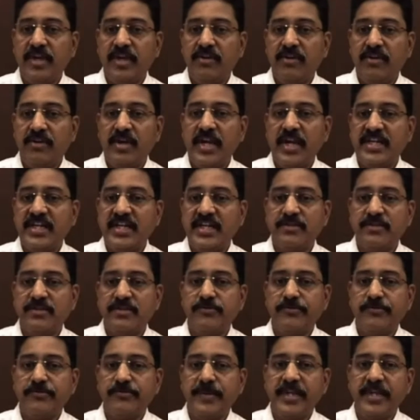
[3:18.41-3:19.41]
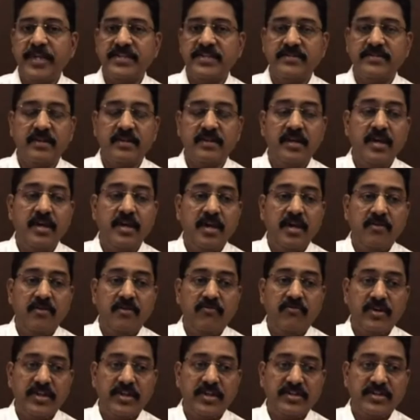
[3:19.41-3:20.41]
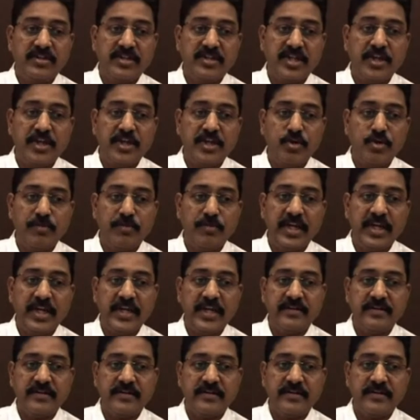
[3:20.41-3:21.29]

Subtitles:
had some space for the stent to be landed.